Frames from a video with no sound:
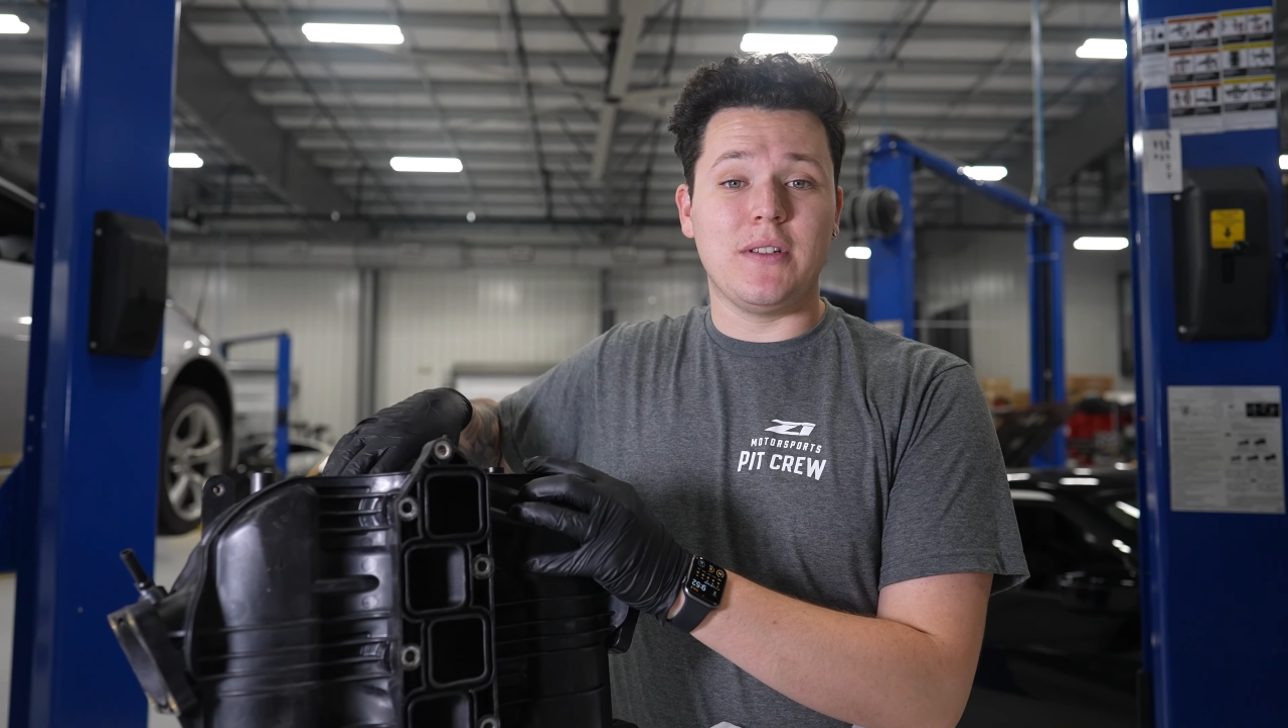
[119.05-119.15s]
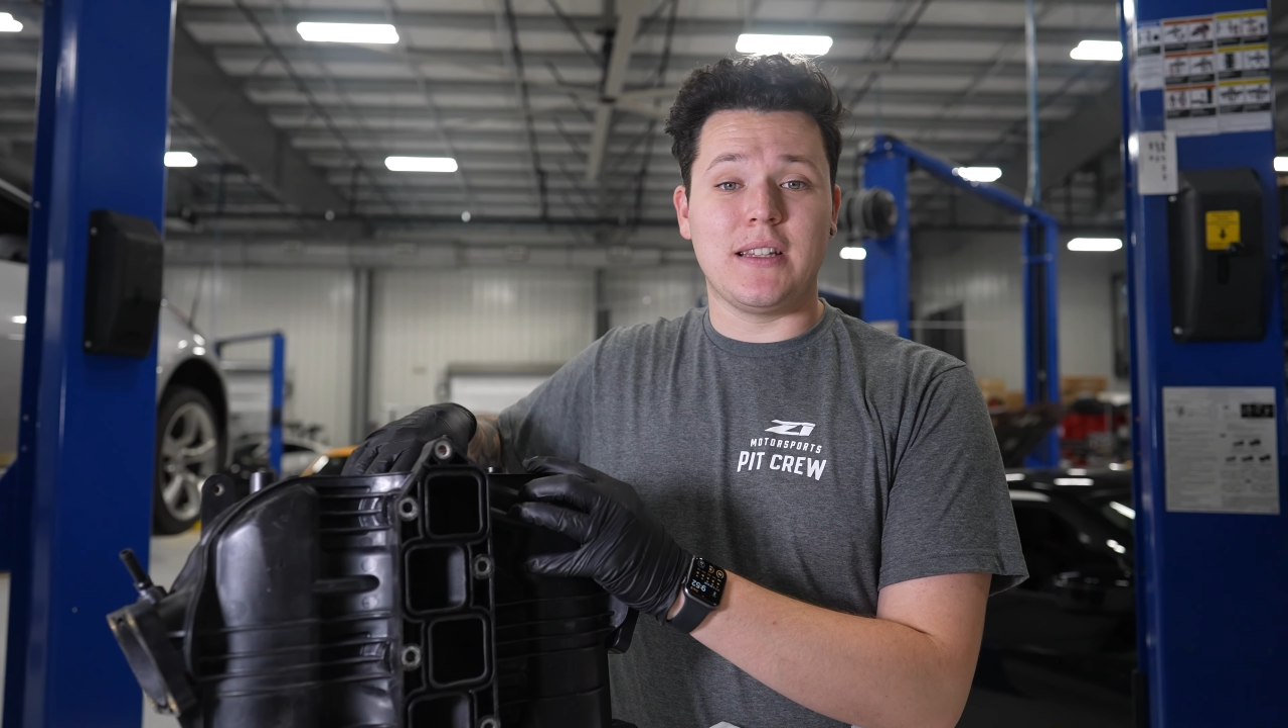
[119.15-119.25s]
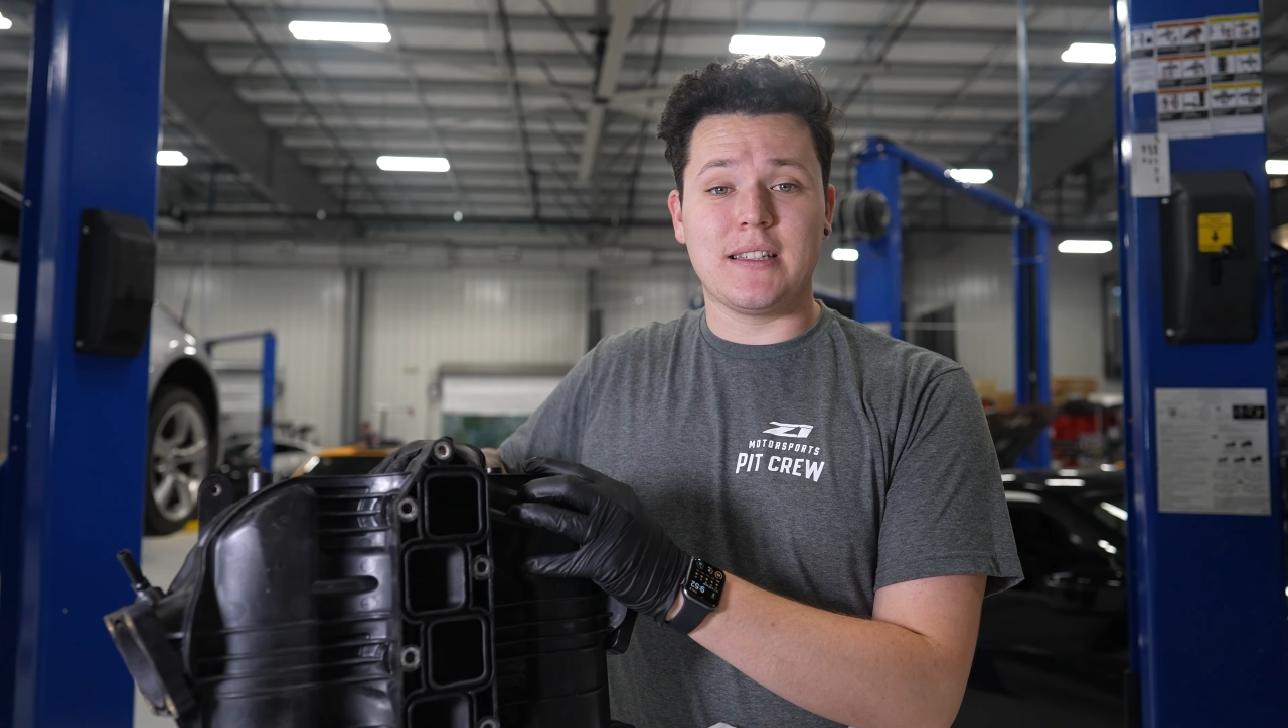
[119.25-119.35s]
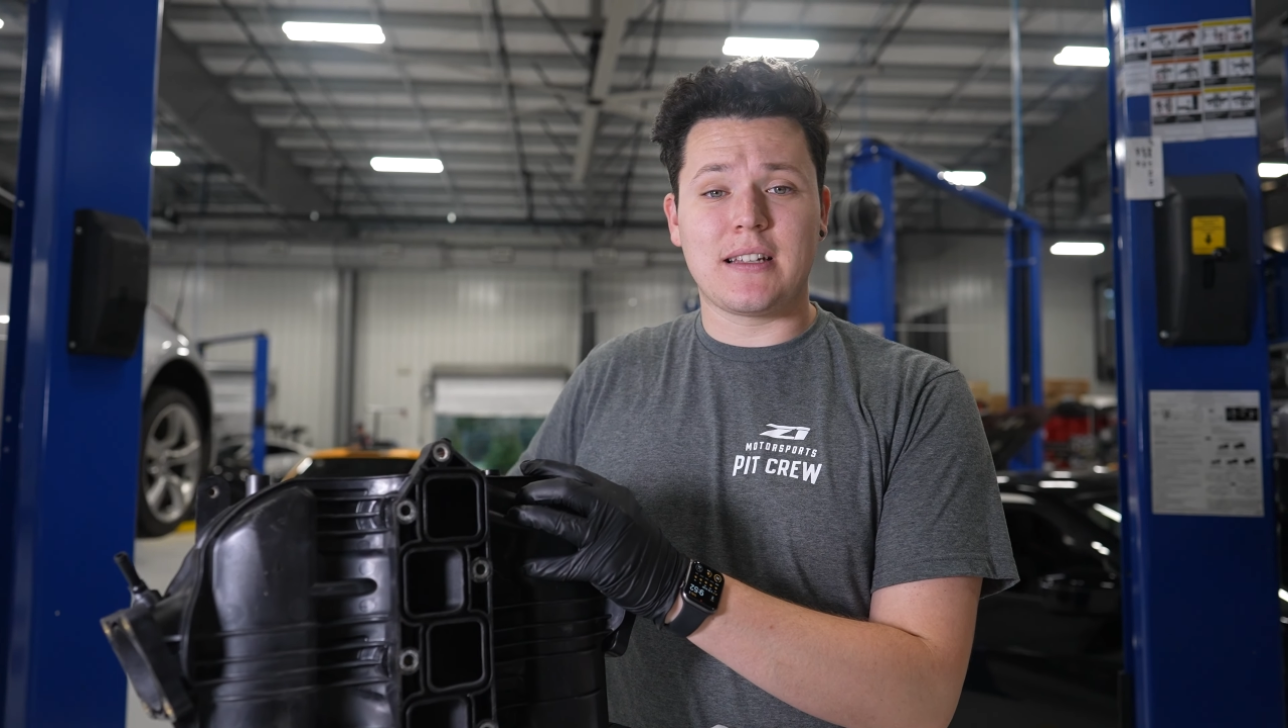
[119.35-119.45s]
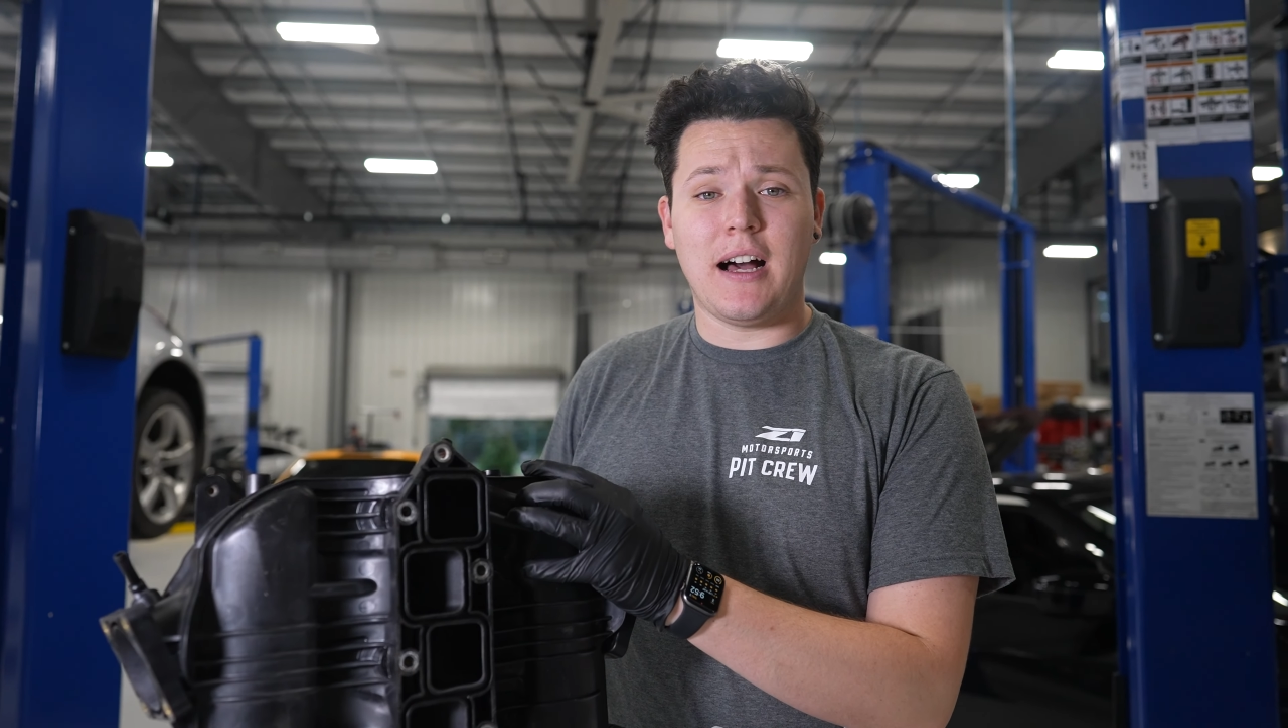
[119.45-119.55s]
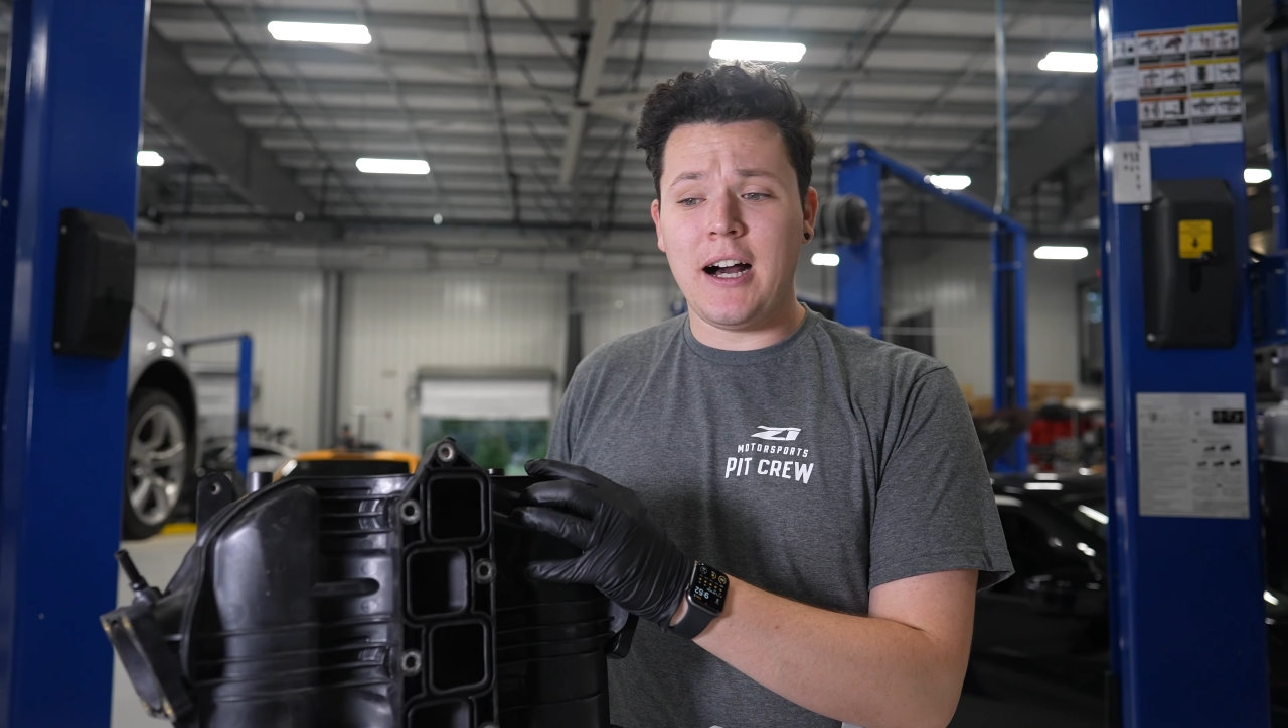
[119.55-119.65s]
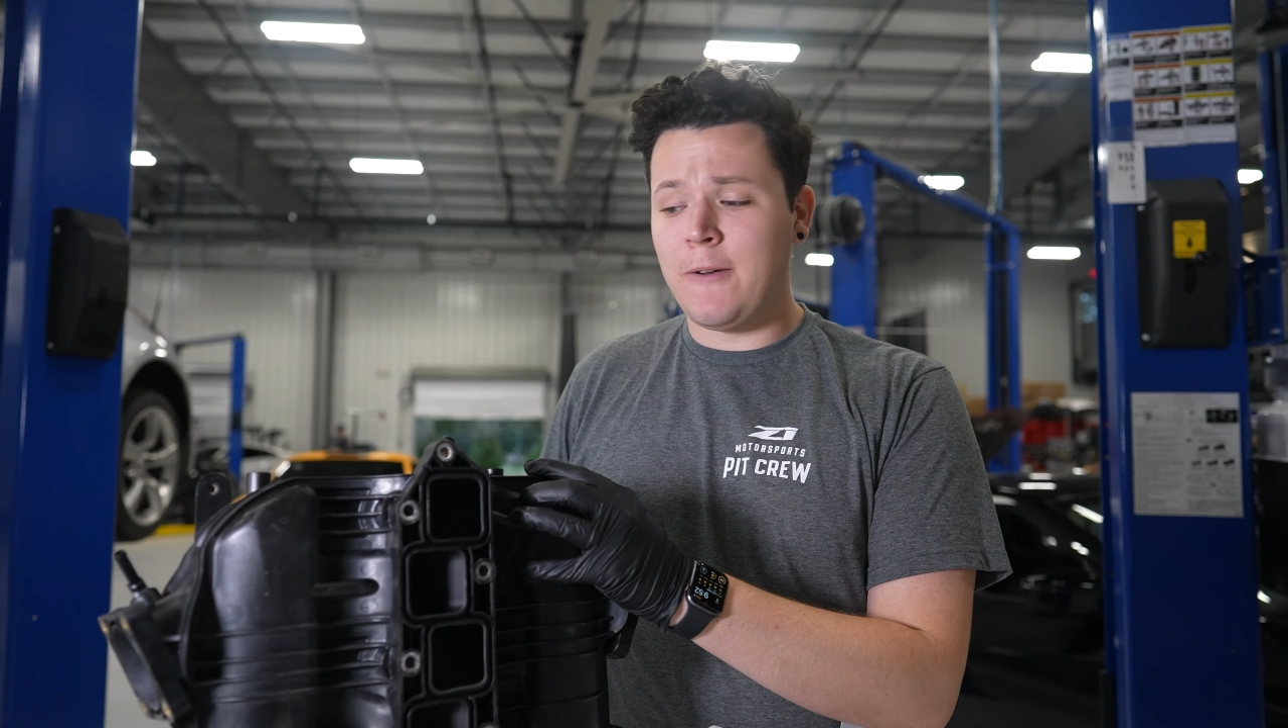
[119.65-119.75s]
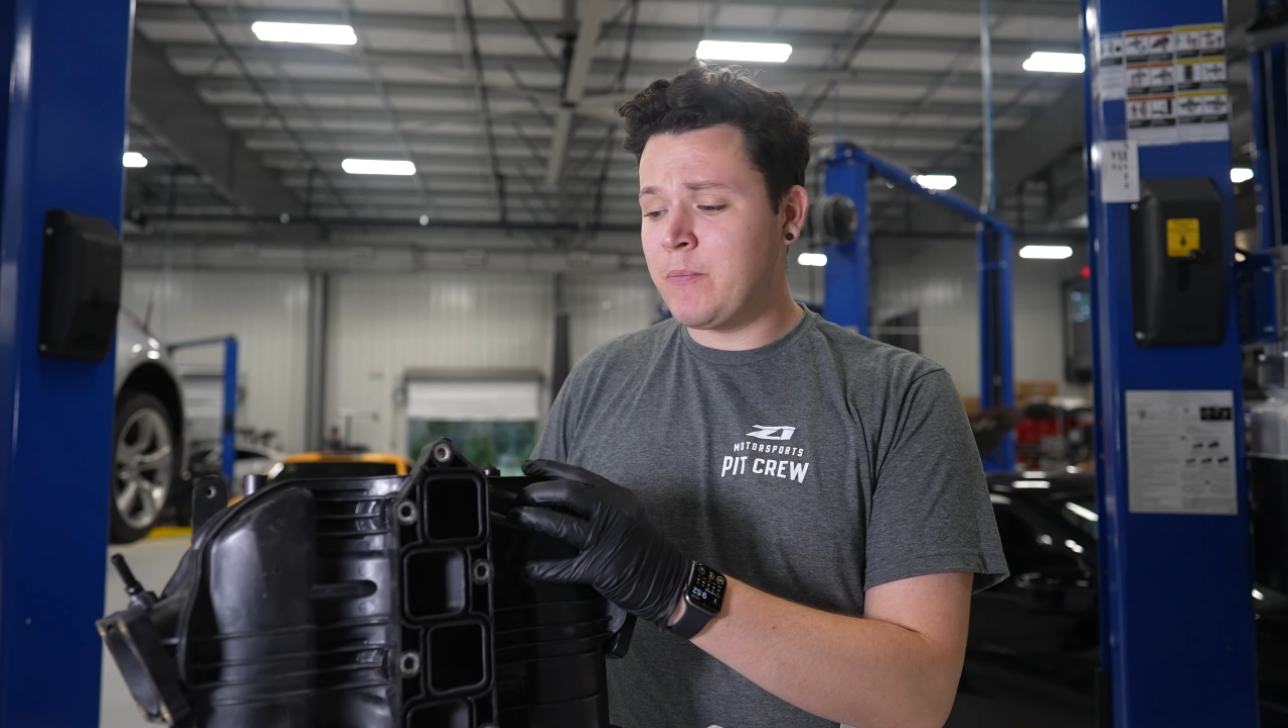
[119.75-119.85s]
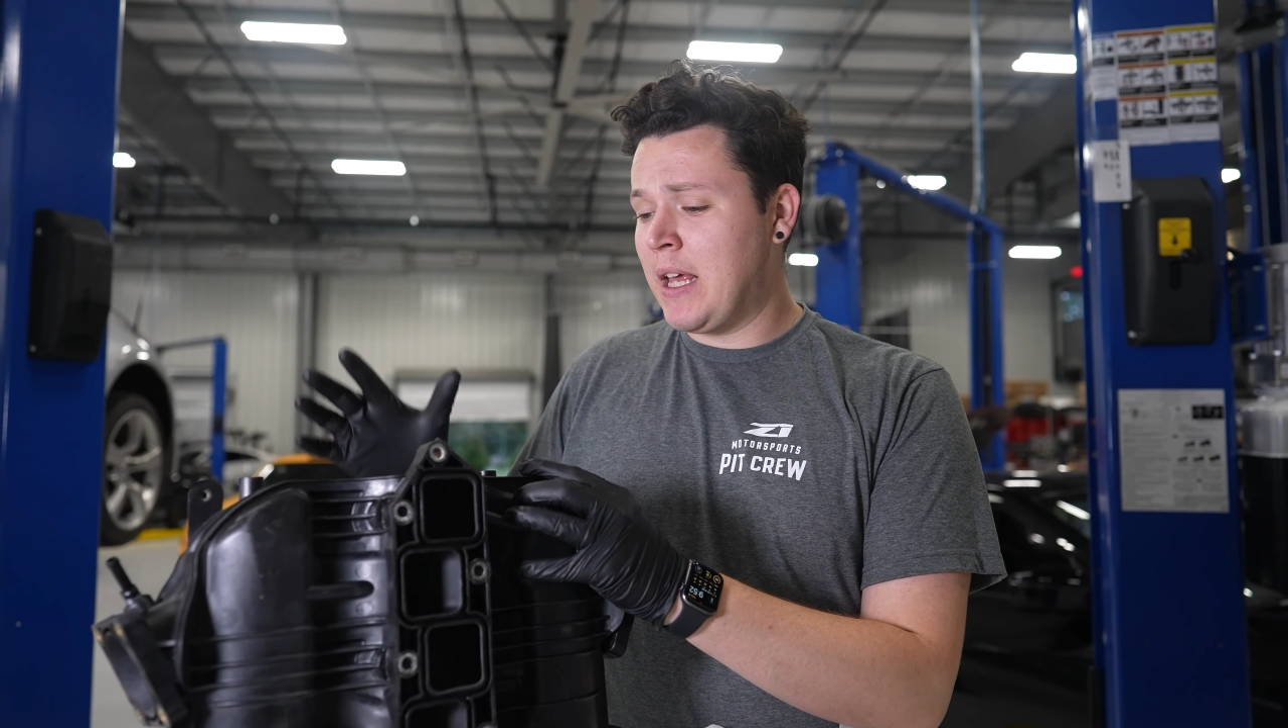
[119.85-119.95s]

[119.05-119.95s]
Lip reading: to this car.